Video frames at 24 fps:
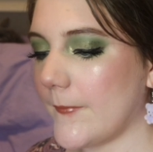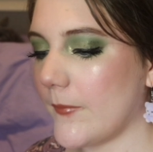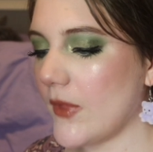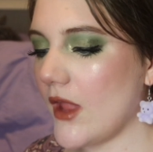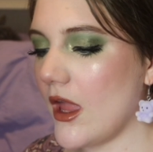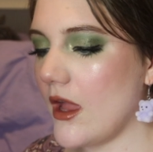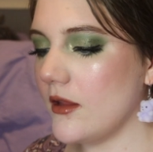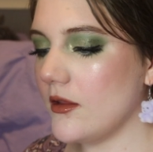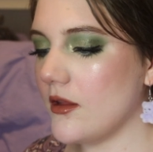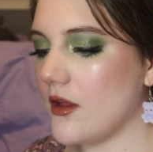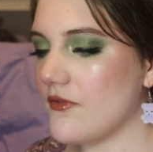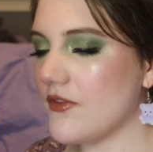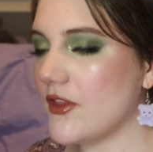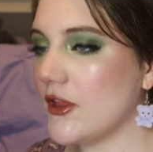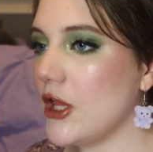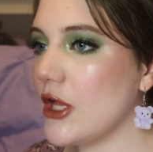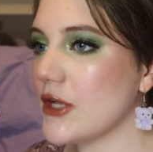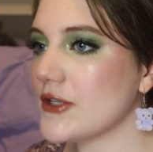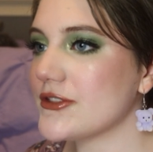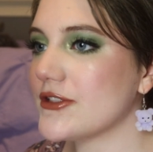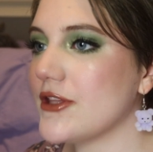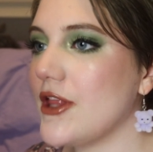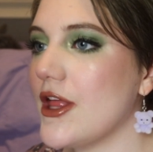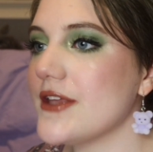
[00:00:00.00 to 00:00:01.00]
I love the
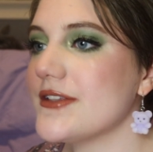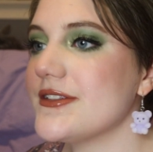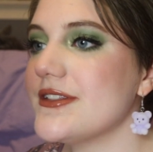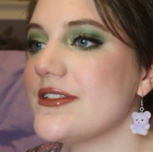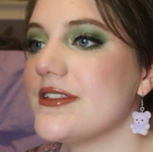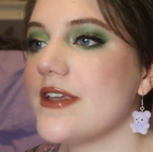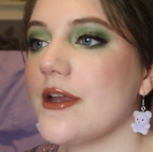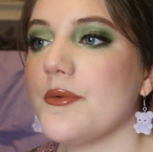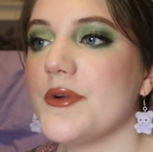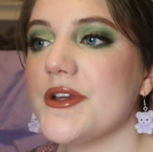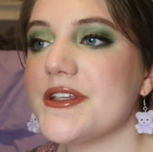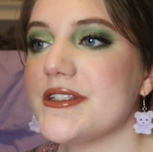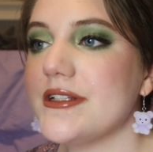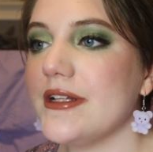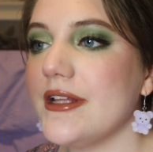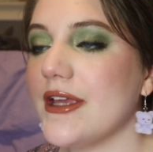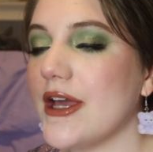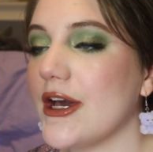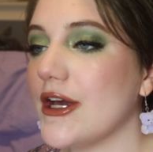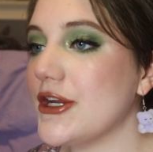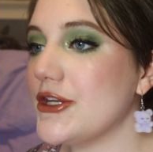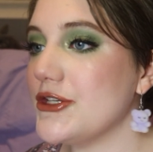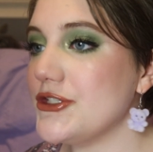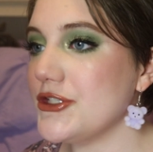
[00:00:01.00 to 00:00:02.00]
Luxe Glosses. I recently
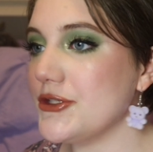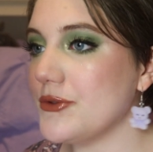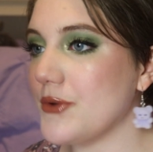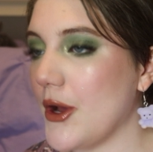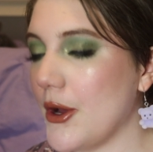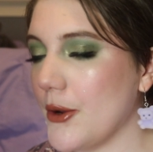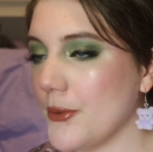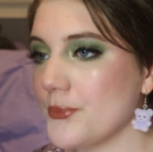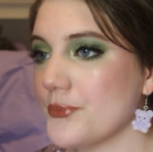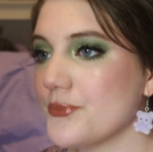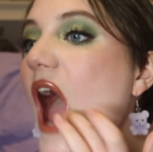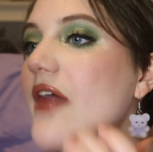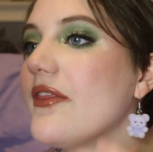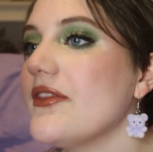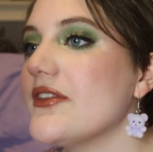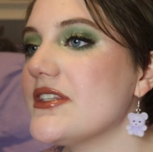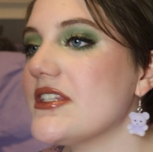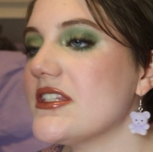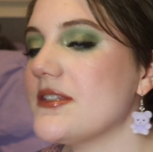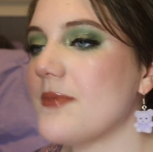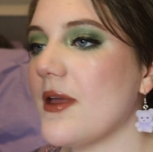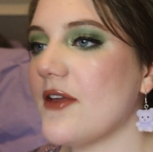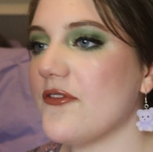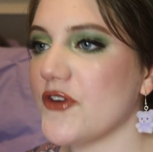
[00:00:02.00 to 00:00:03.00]
got a duo, and this
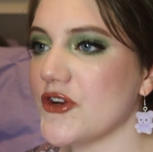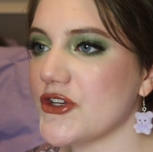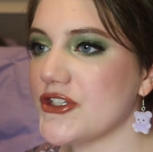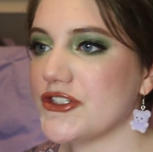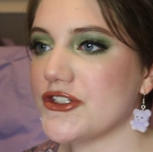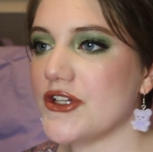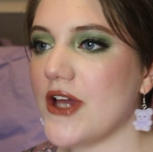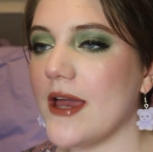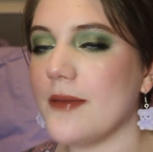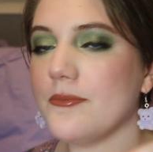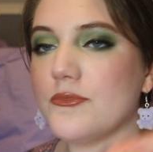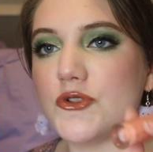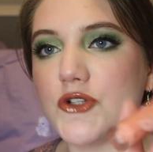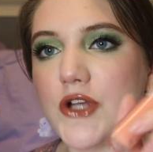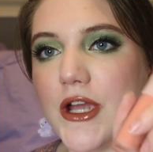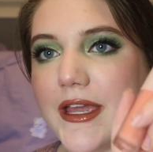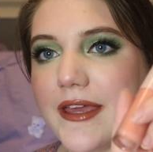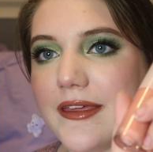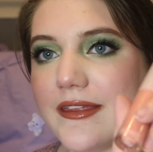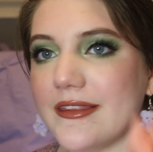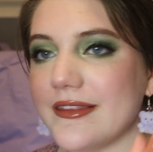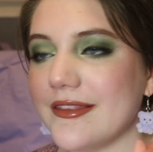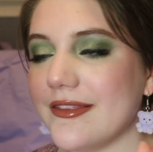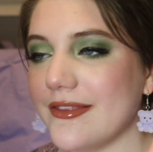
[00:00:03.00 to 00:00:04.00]
is my first time
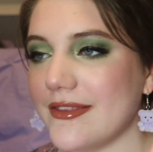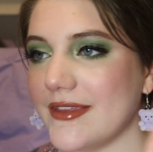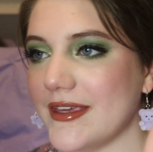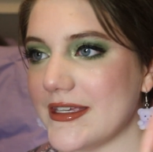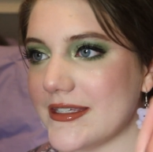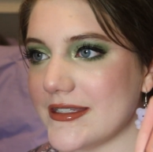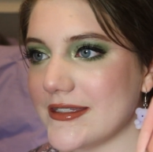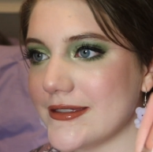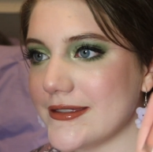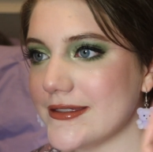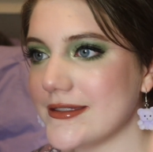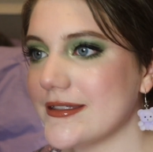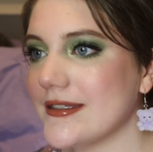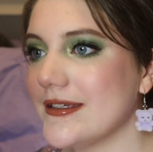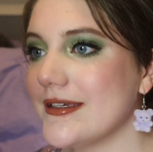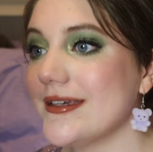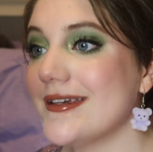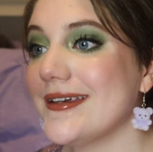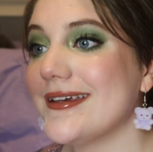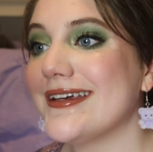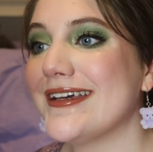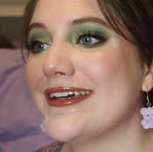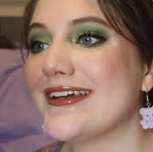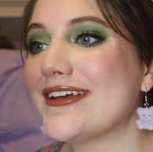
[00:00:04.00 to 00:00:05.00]
trying this
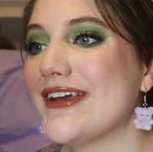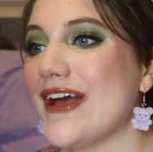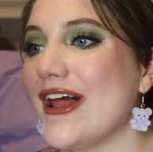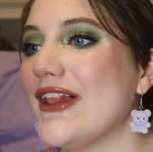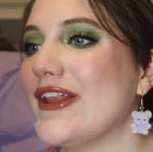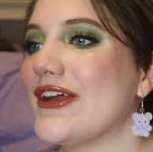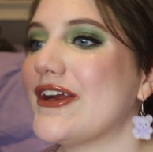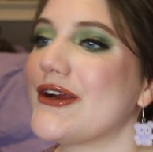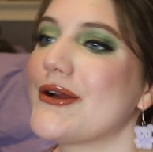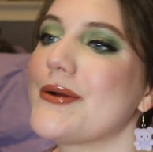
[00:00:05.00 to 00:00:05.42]
color.